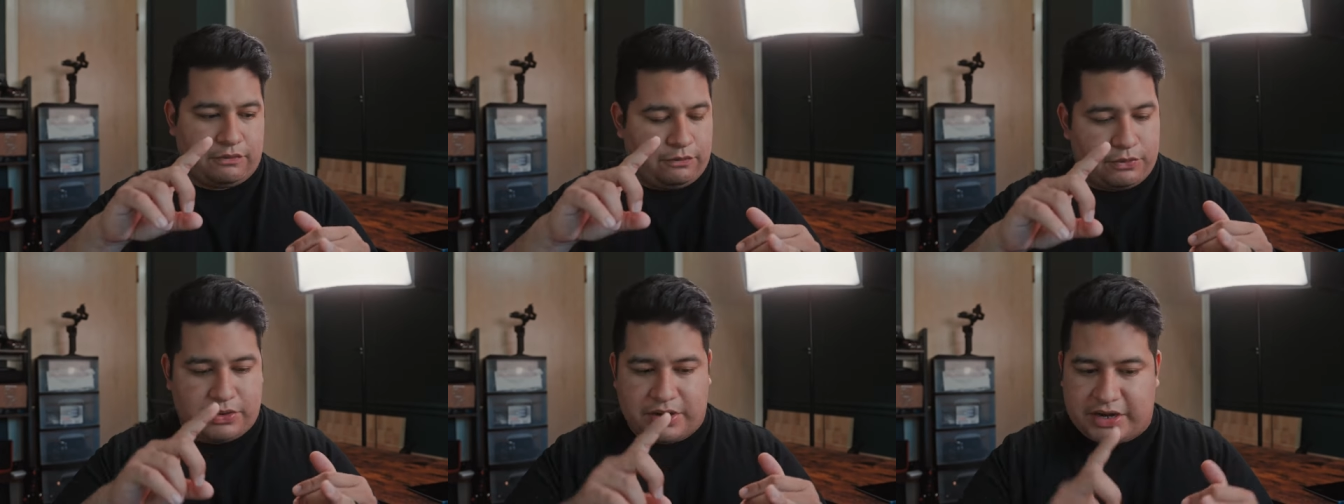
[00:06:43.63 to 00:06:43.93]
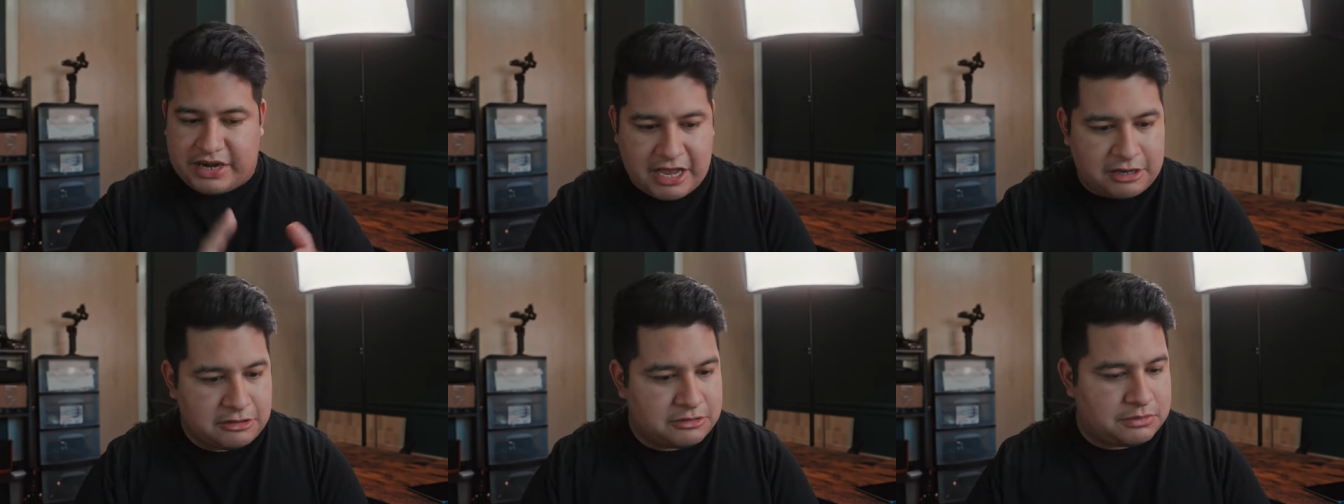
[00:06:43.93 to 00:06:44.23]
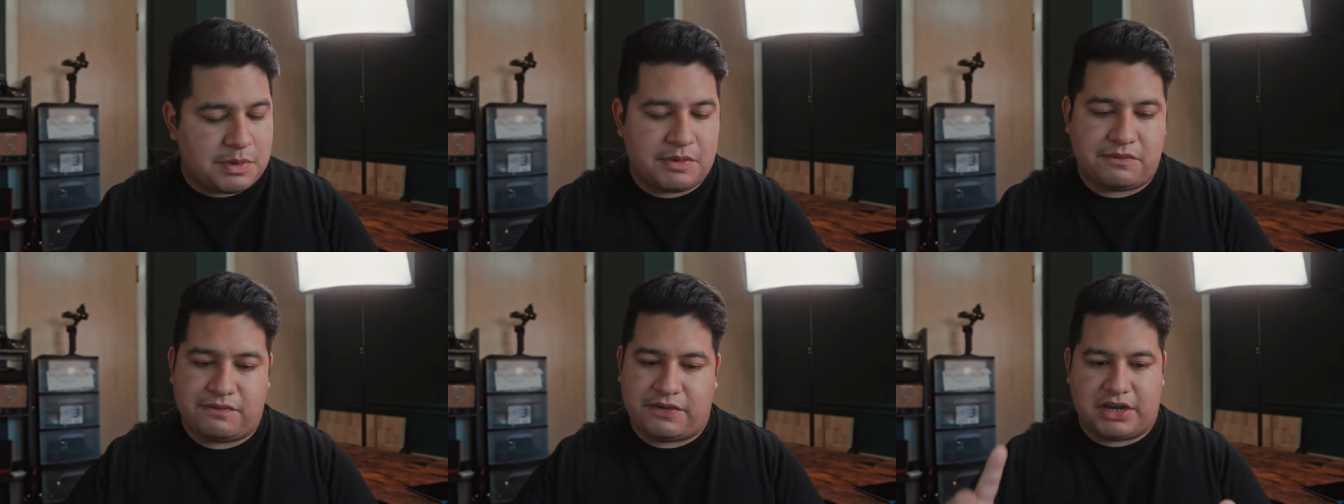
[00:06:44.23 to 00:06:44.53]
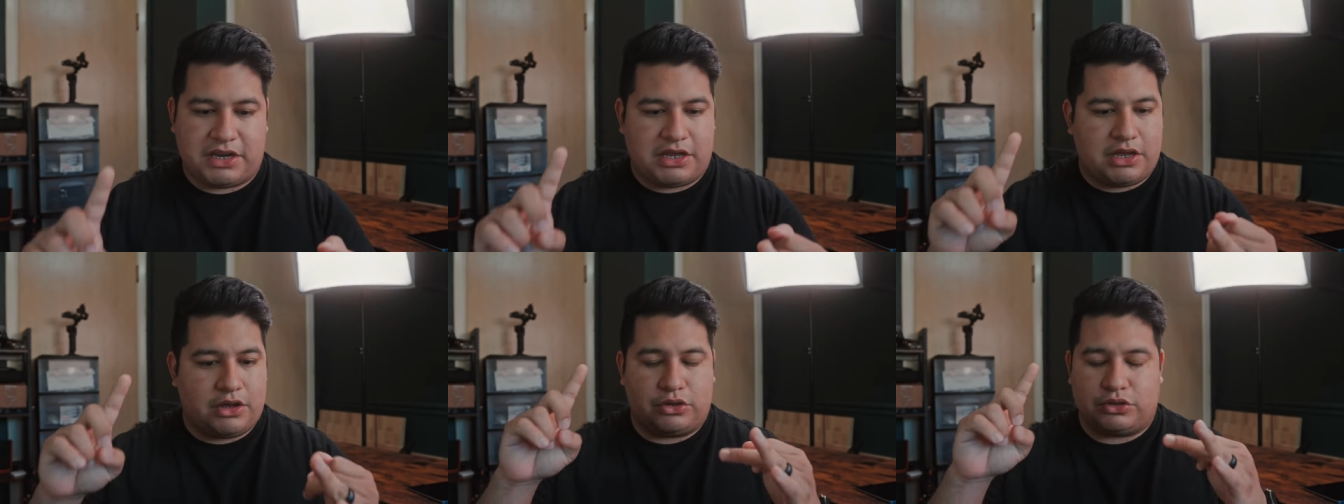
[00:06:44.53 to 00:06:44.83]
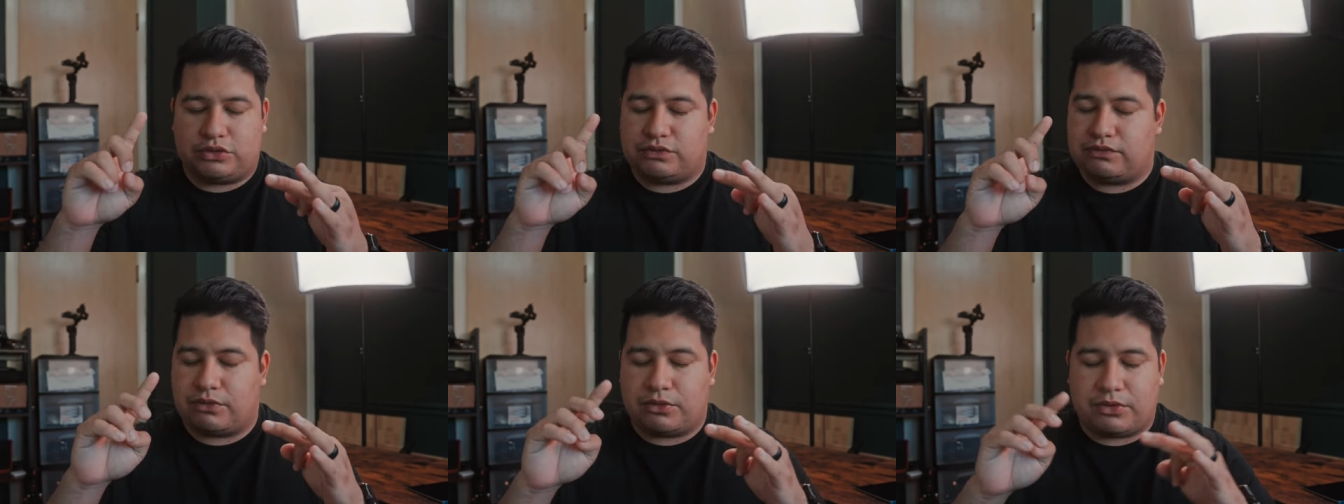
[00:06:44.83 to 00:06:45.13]
for announcement
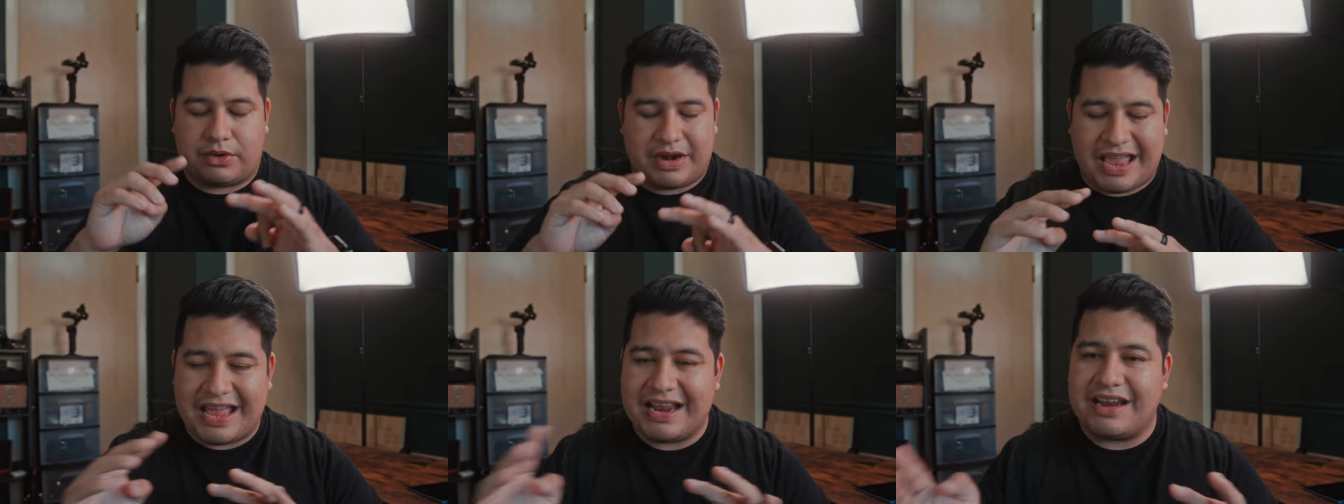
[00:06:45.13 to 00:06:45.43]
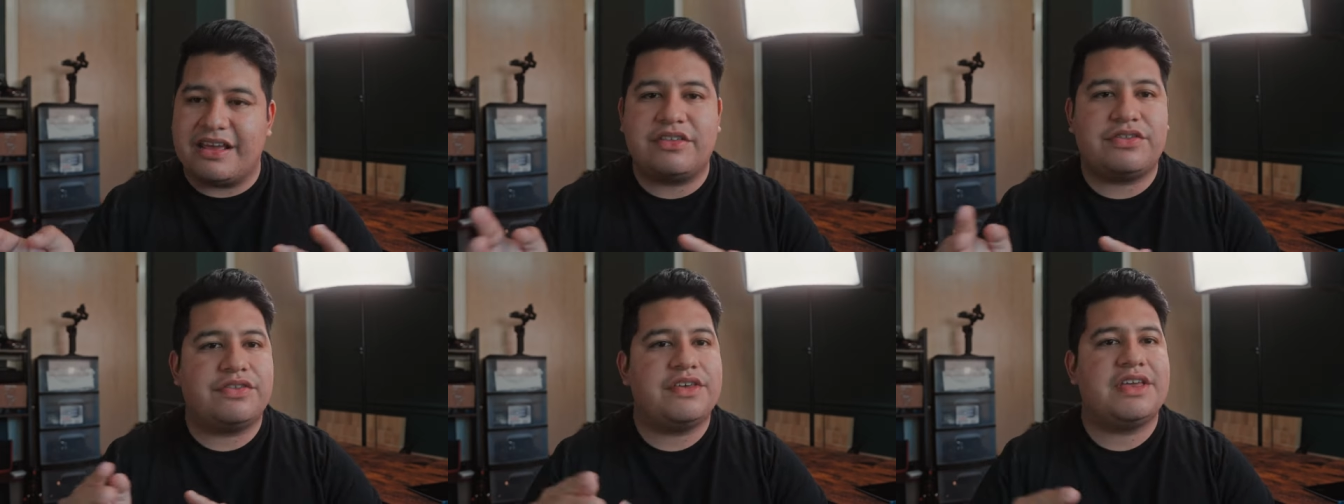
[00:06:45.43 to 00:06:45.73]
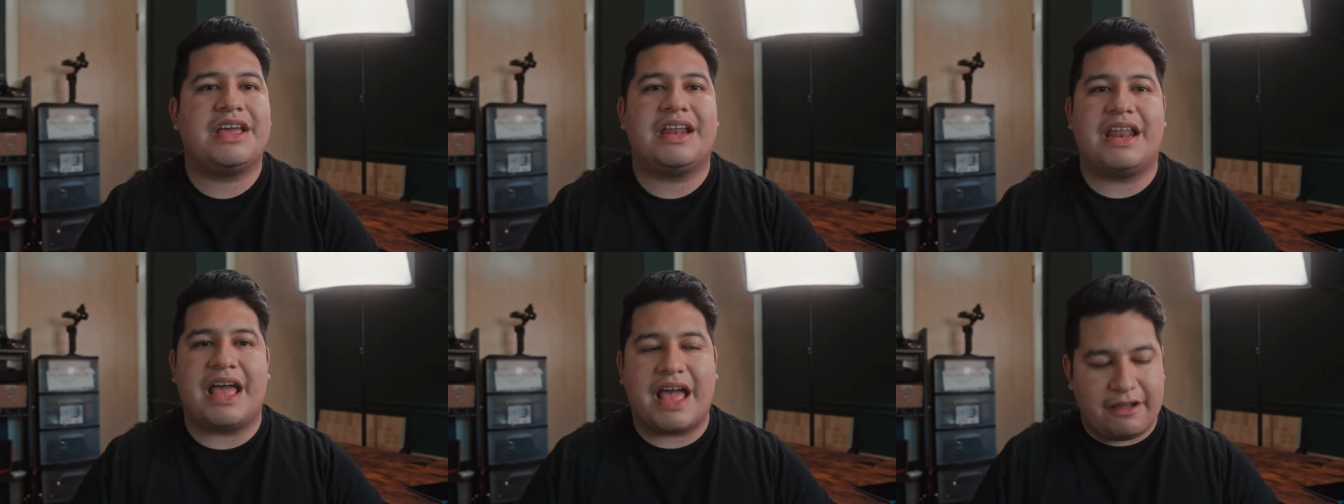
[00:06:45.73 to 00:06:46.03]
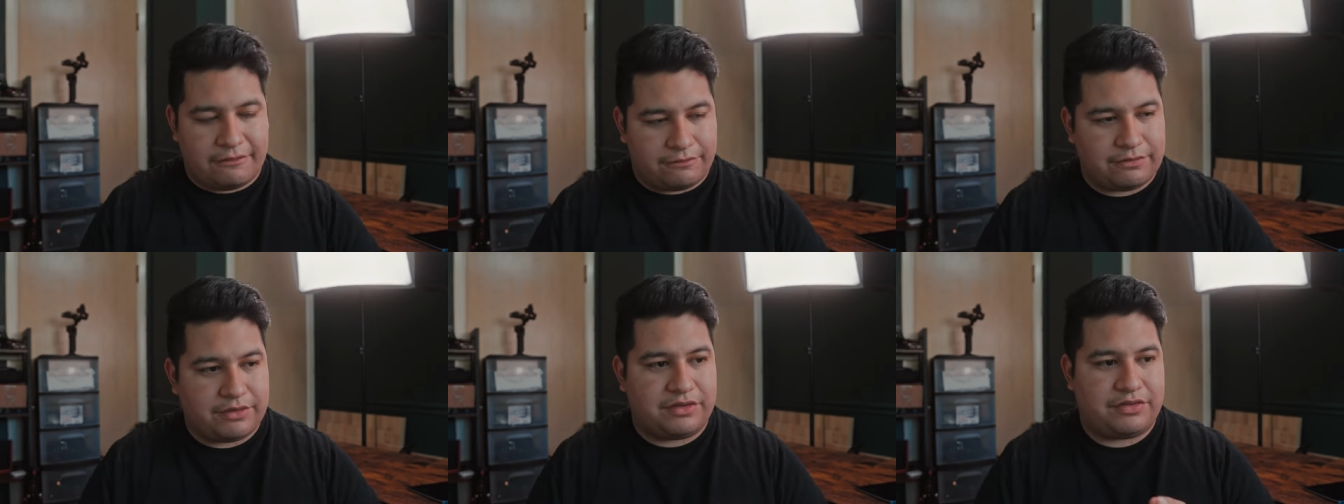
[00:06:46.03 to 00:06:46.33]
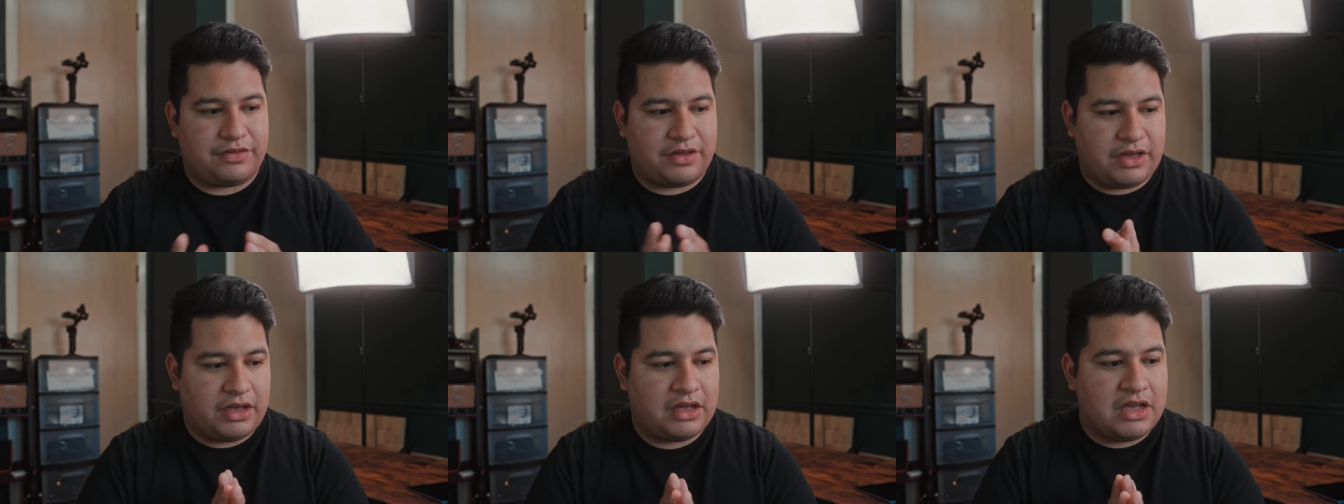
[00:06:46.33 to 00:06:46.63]
videos, for anything and
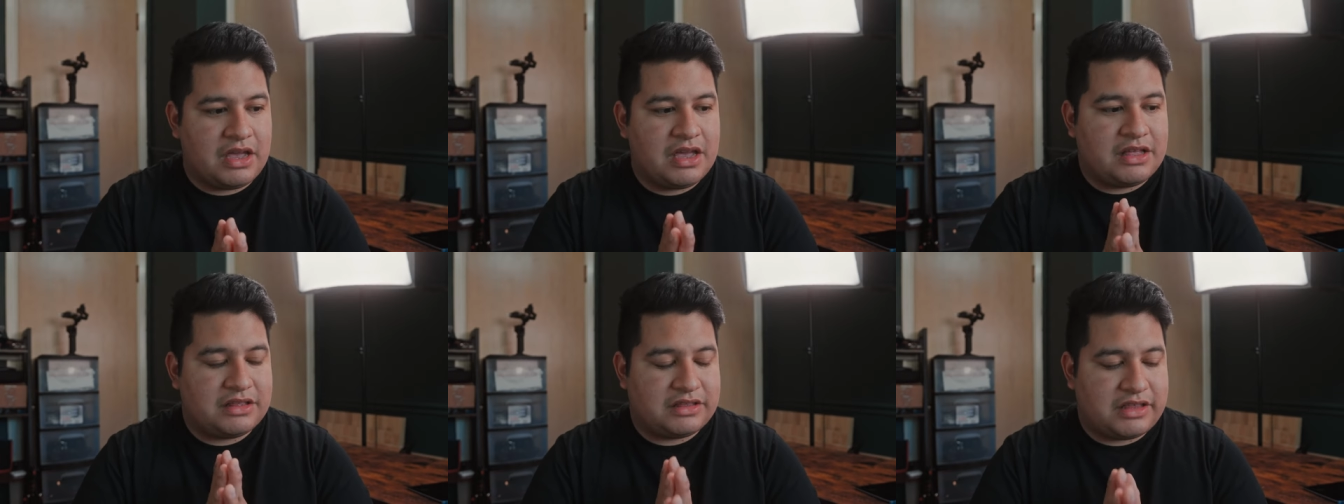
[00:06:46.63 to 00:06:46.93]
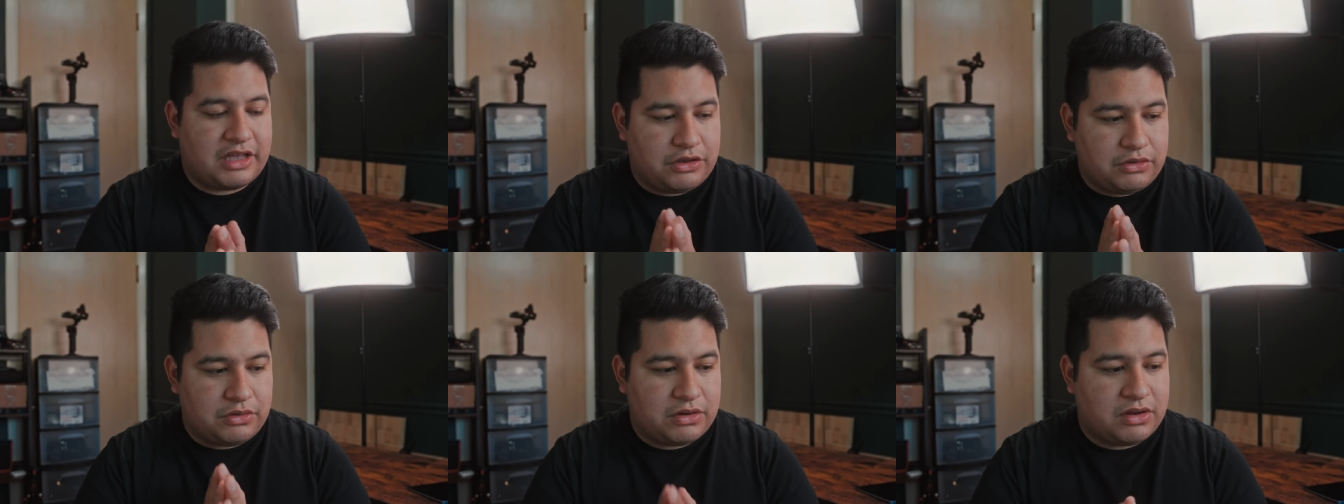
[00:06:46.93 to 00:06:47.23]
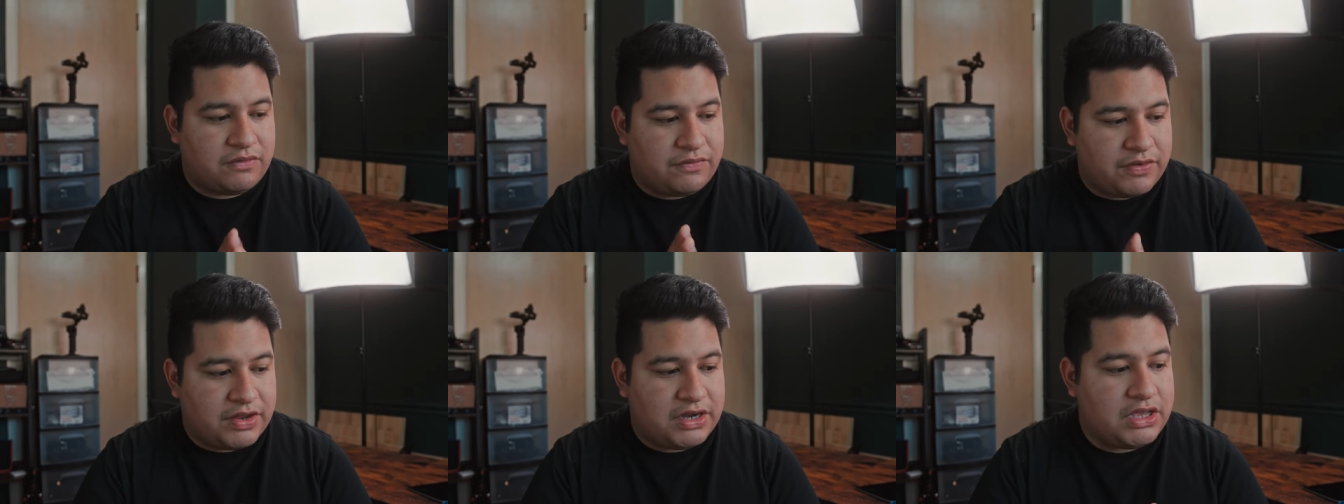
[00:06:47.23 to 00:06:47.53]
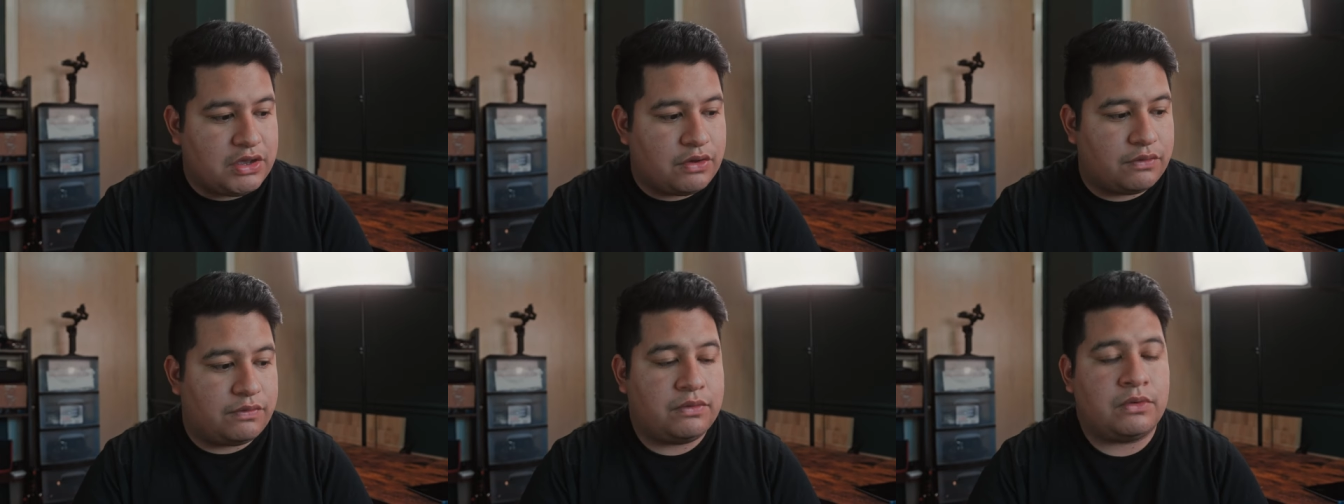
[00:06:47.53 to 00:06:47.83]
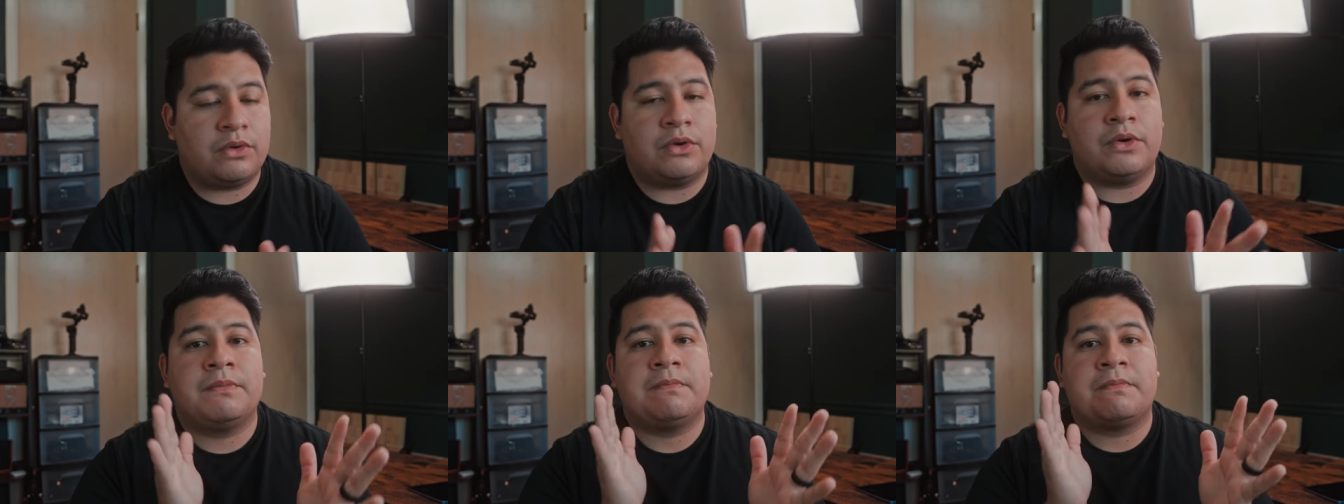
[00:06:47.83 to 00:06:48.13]
everything that you need video
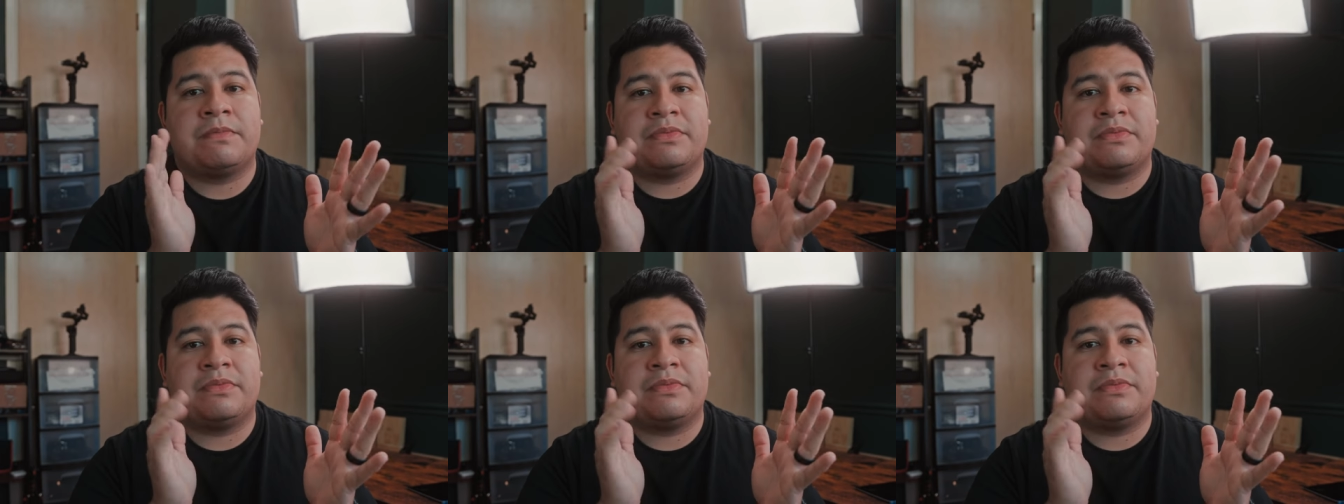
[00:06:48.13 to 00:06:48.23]
for,